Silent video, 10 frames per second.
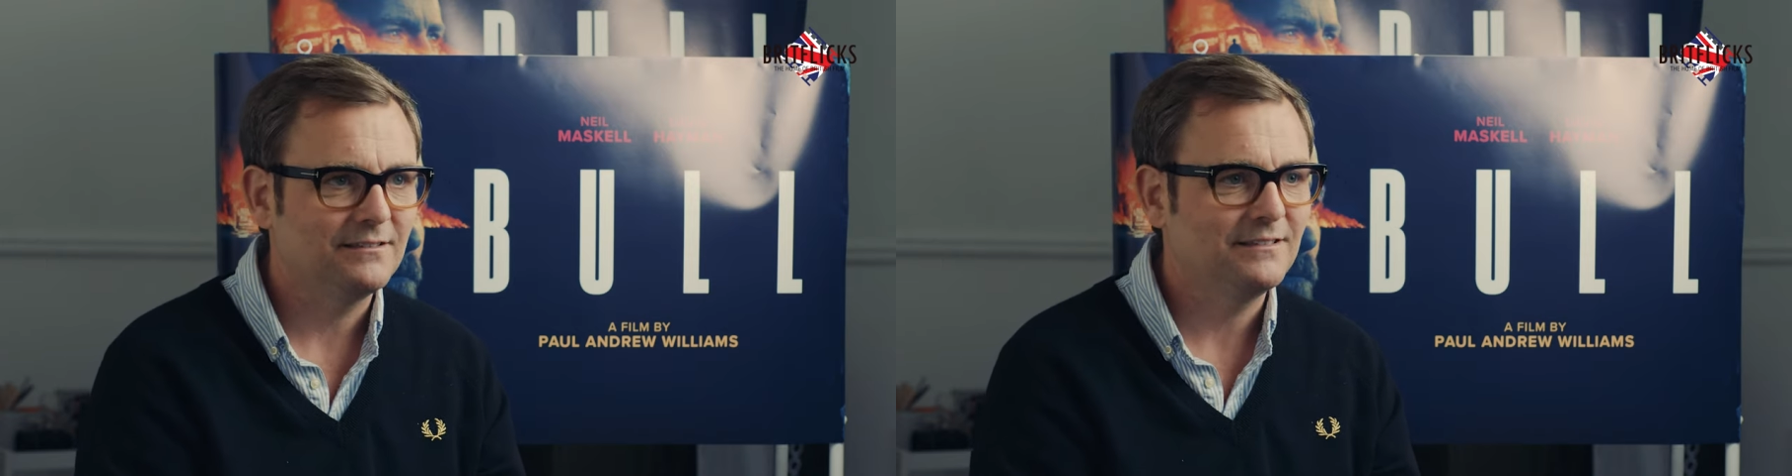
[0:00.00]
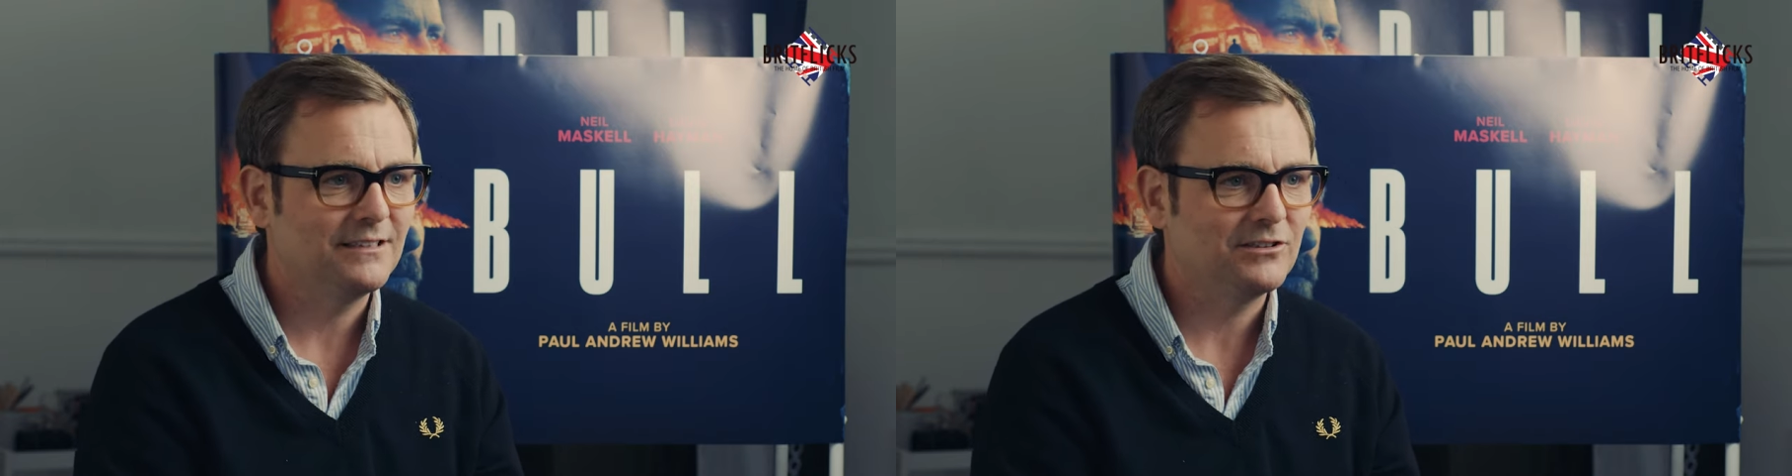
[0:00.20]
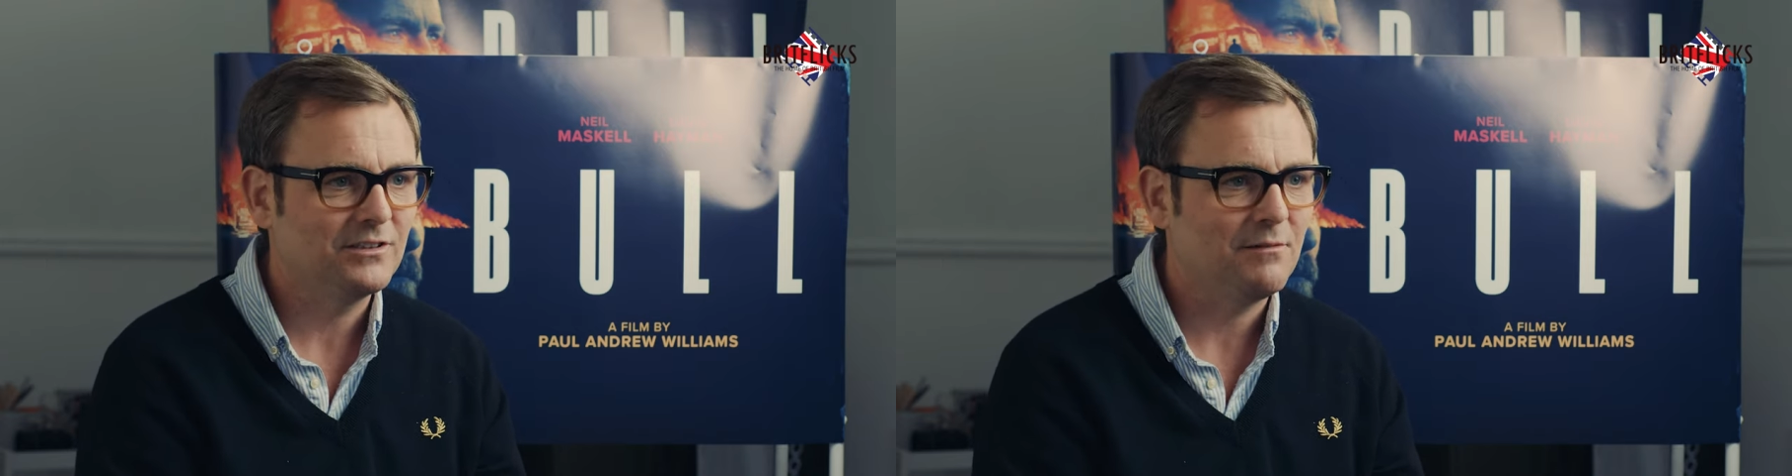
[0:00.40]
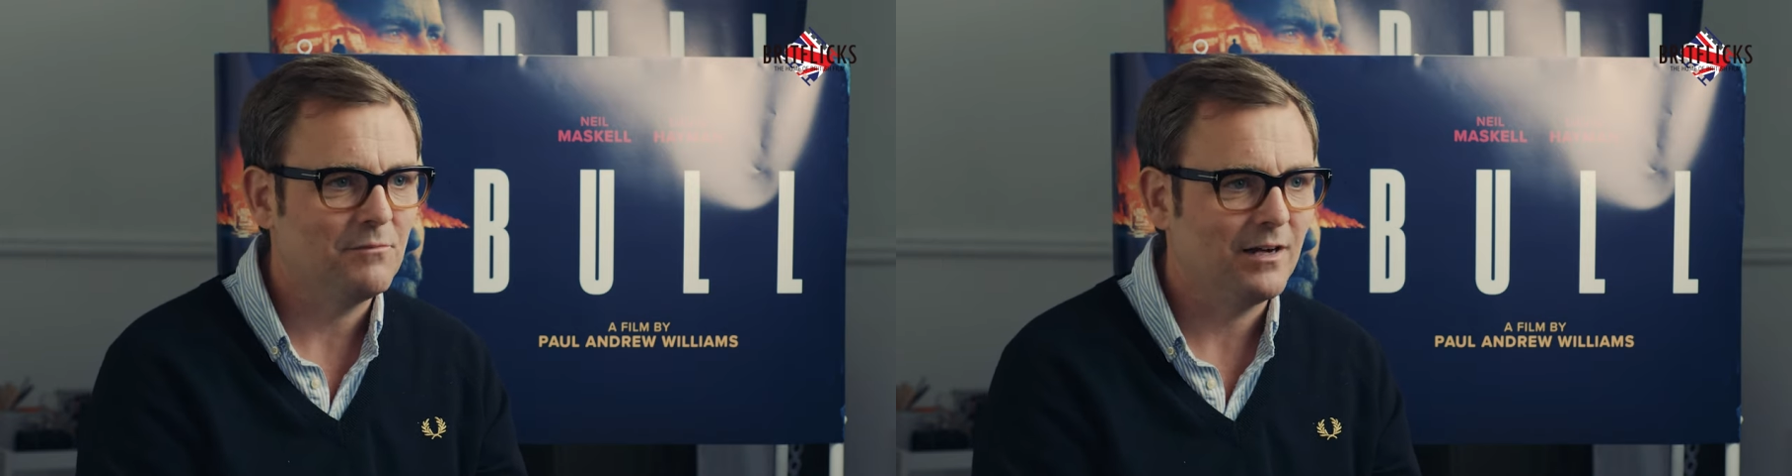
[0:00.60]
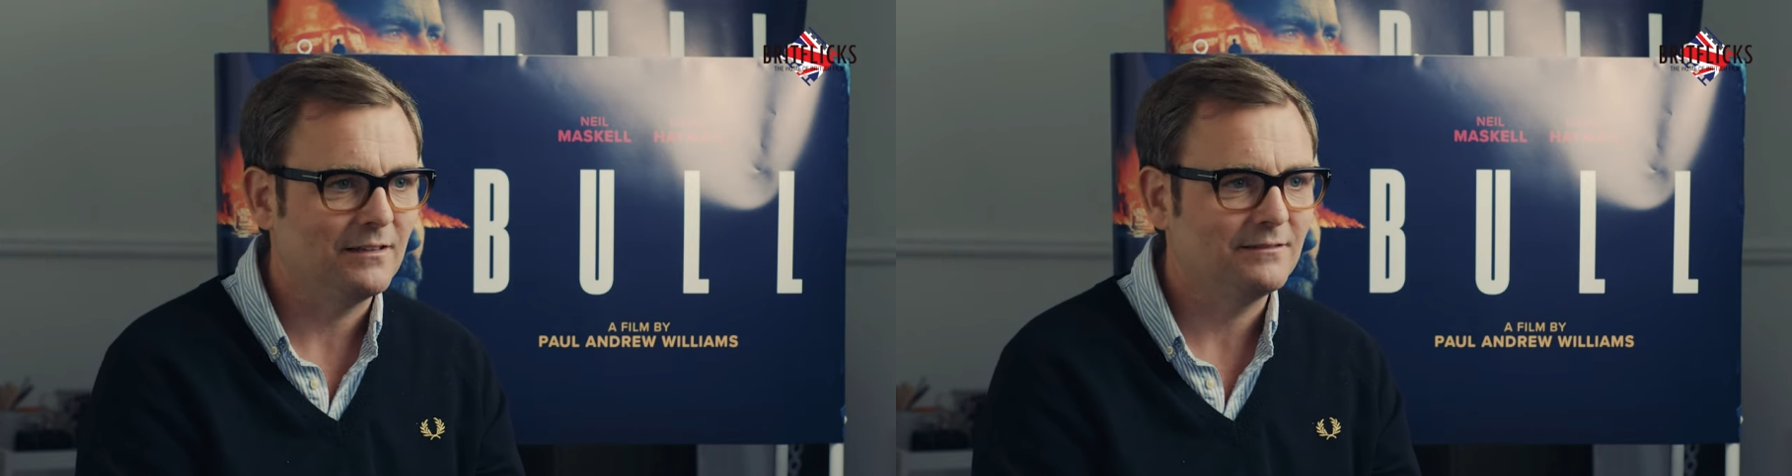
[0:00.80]
that
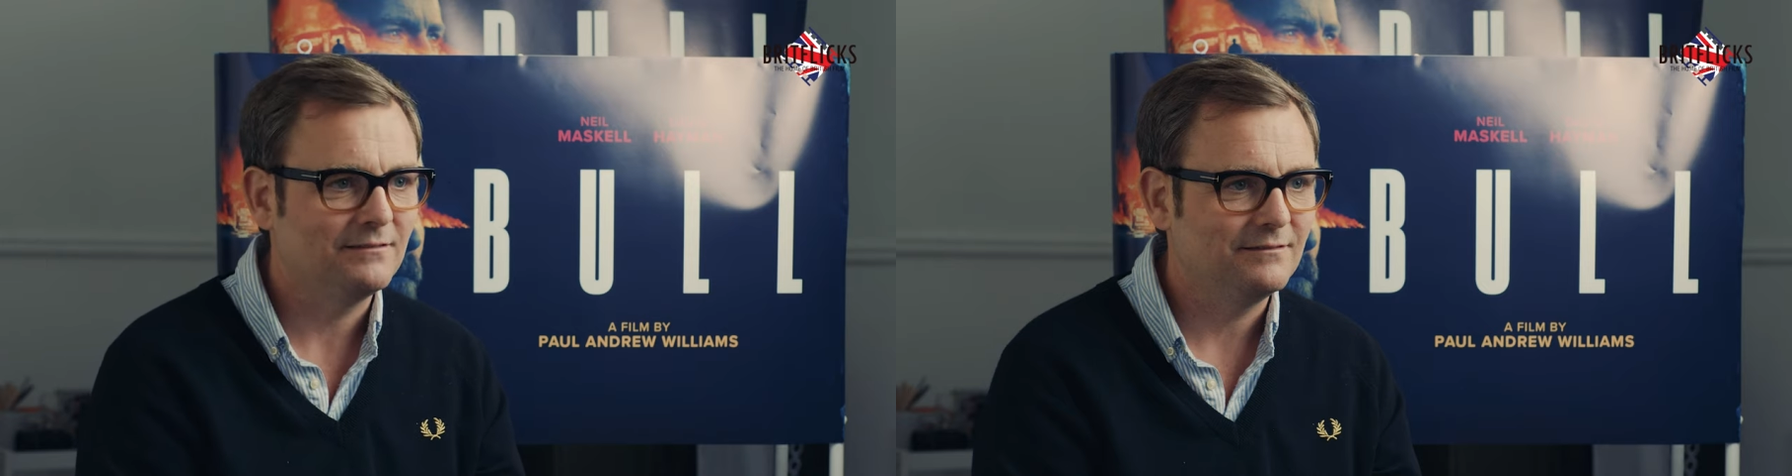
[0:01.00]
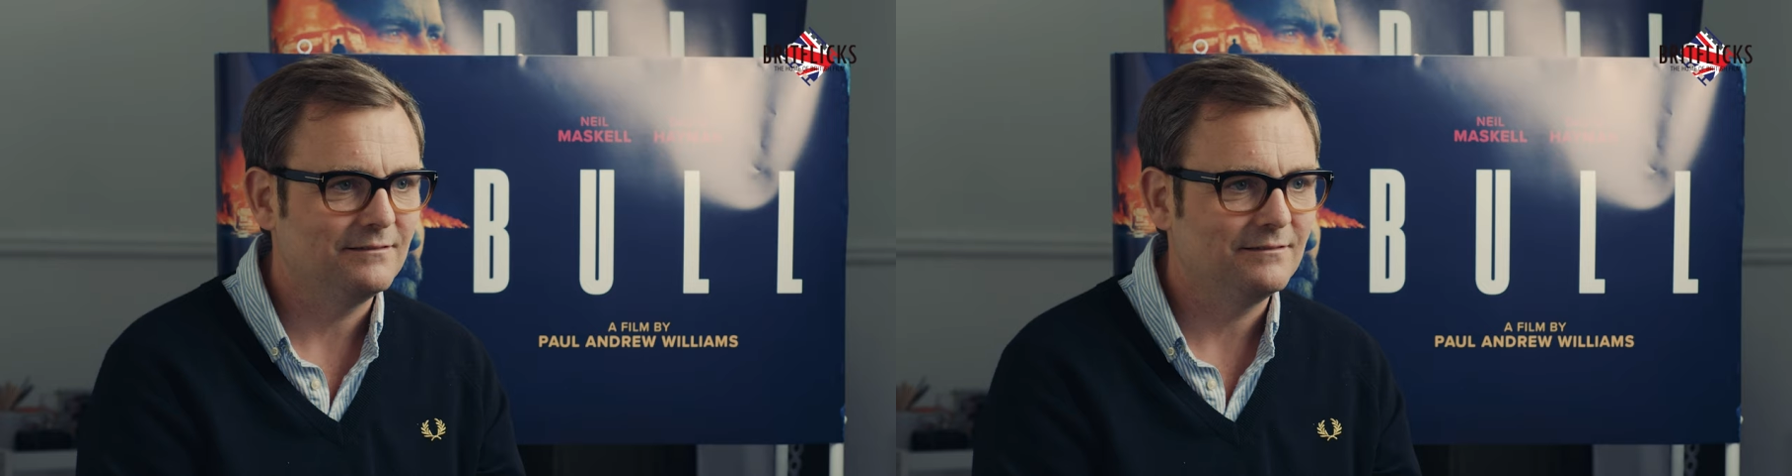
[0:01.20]
someone